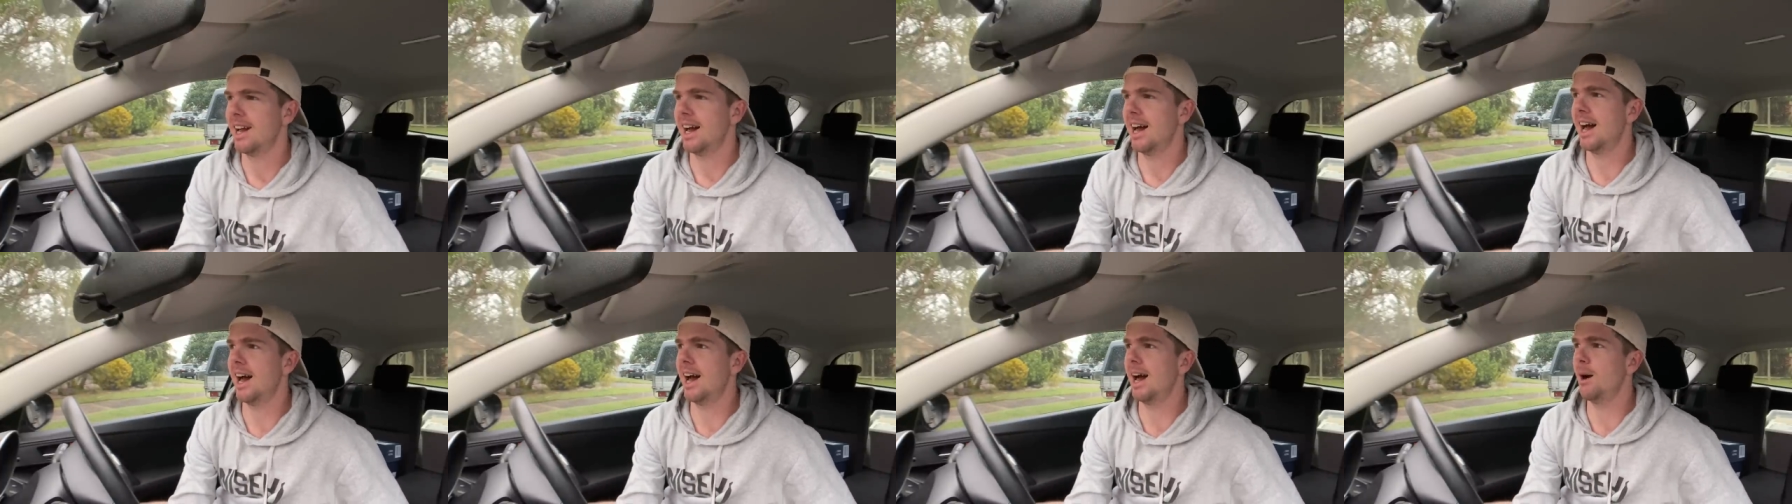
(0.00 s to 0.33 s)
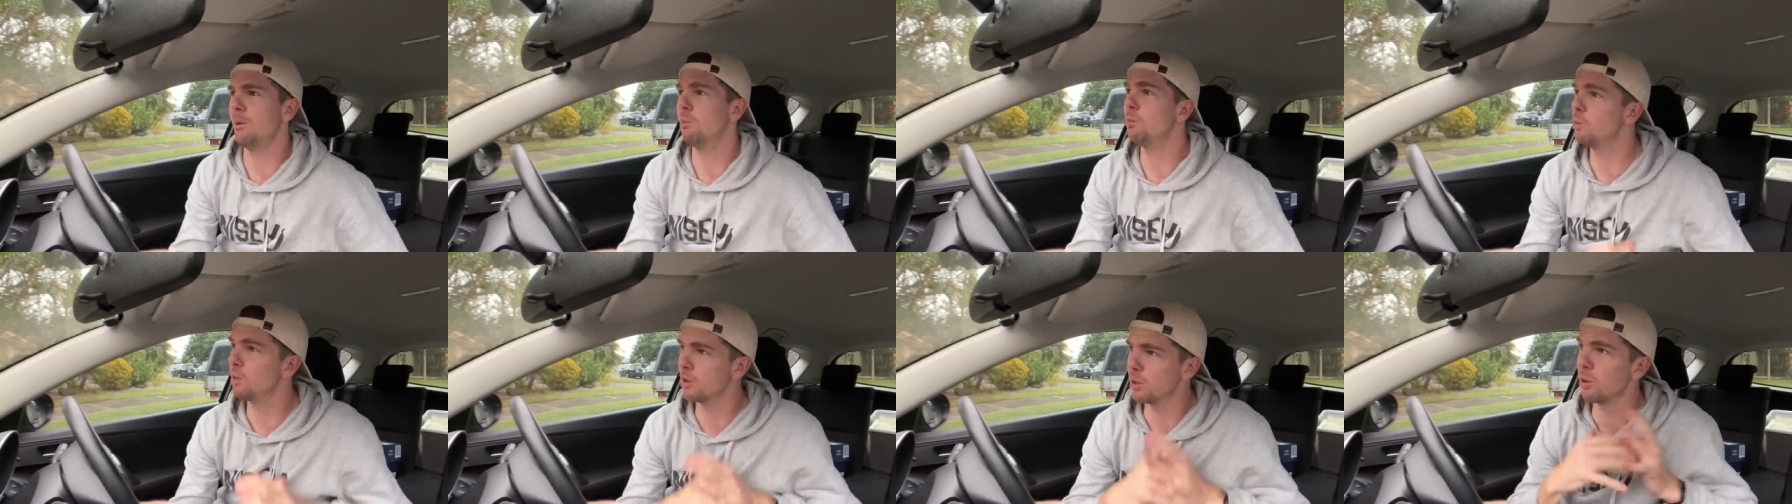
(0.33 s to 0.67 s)

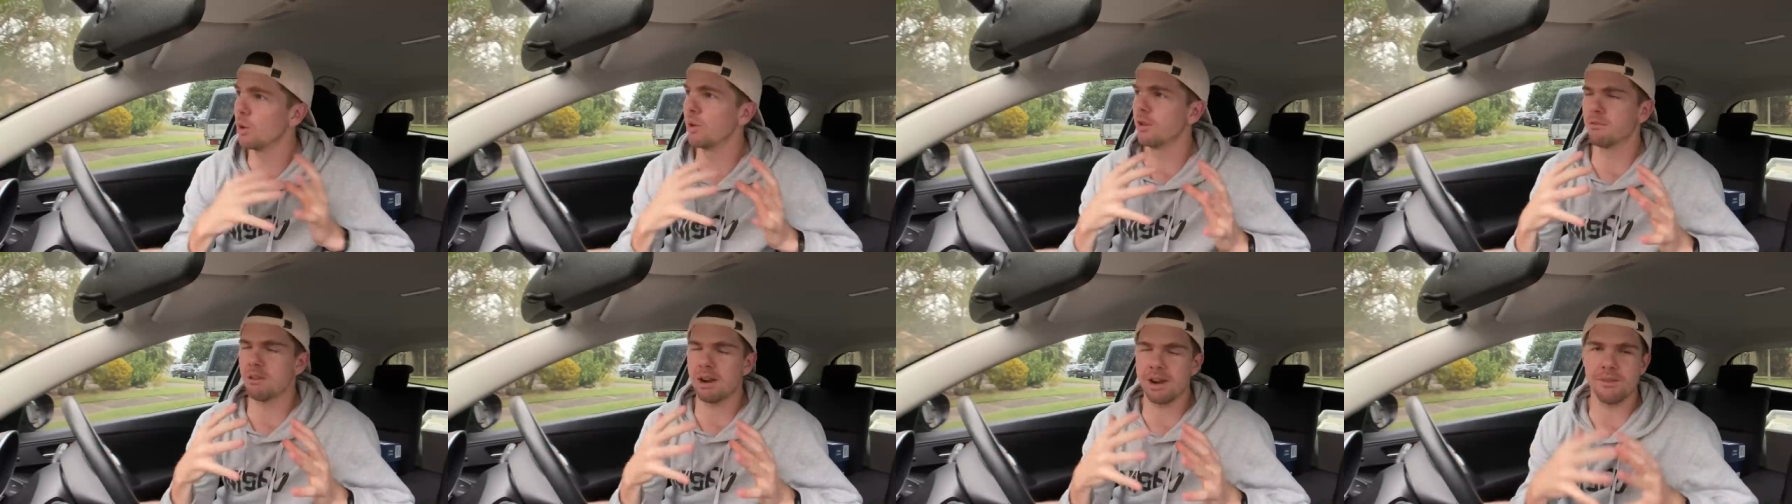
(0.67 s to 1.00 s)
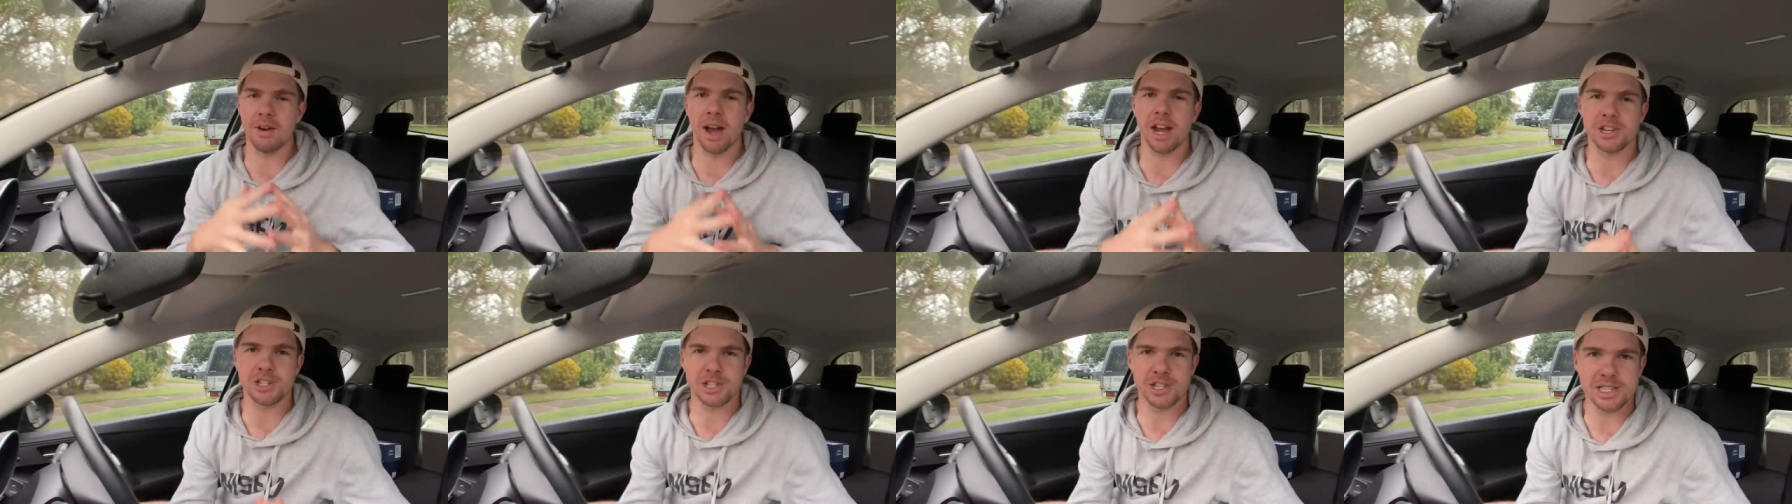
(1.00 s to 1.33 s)
um, with all the
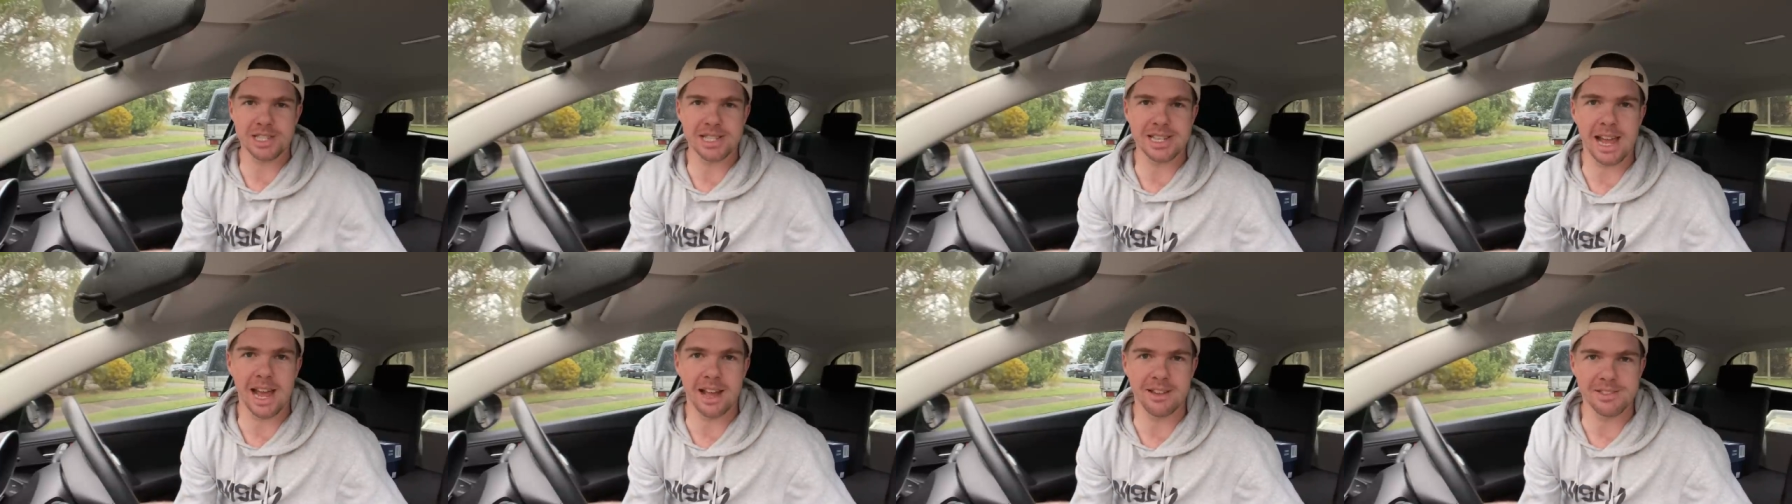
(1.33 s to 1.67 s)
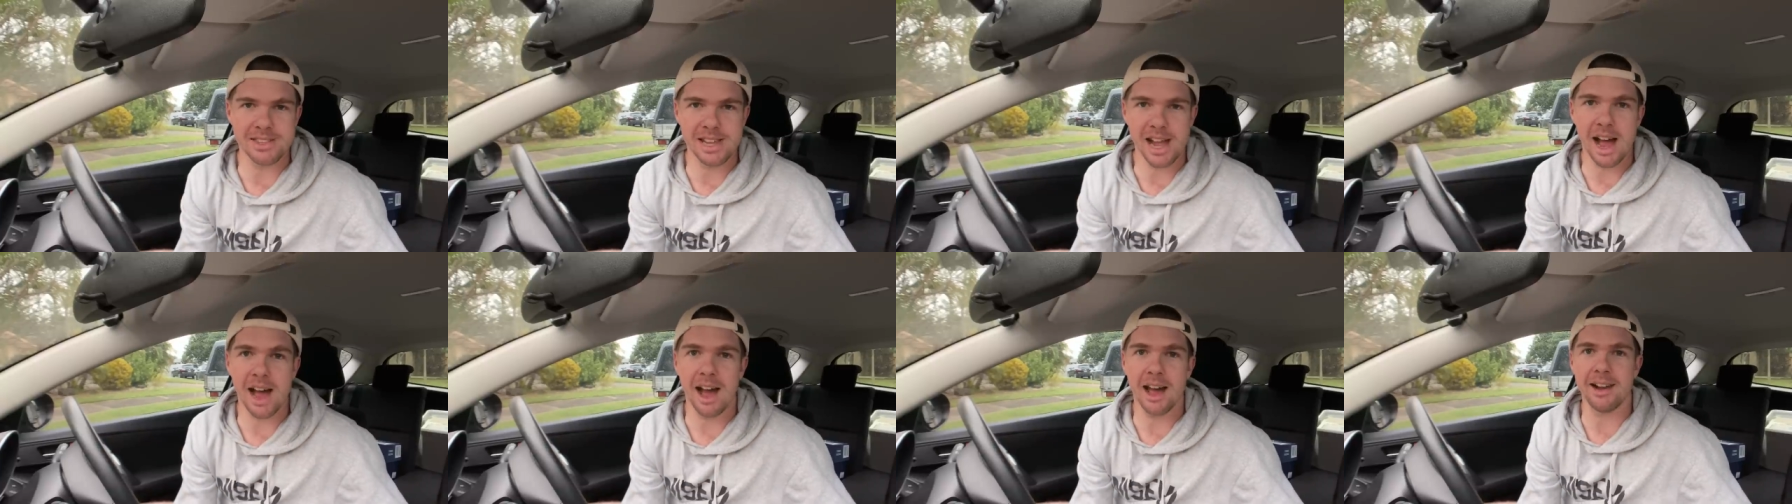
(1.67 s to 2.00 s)
renovations now
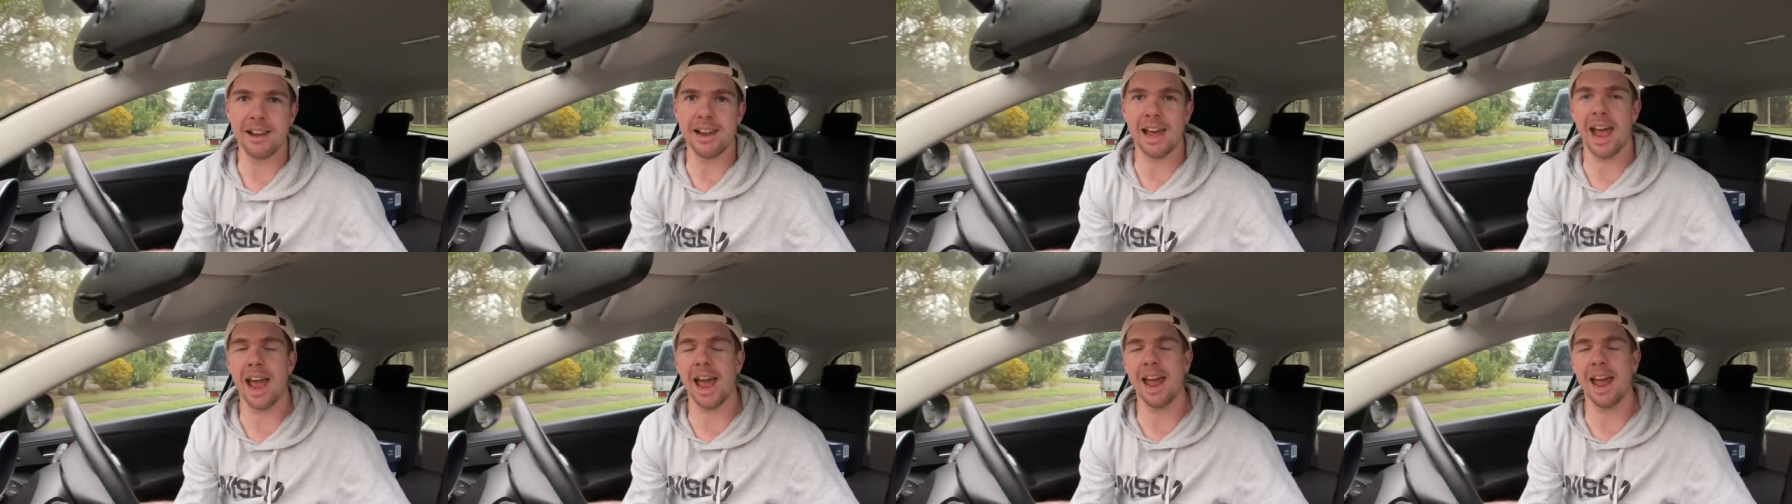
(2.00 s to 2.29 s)
done.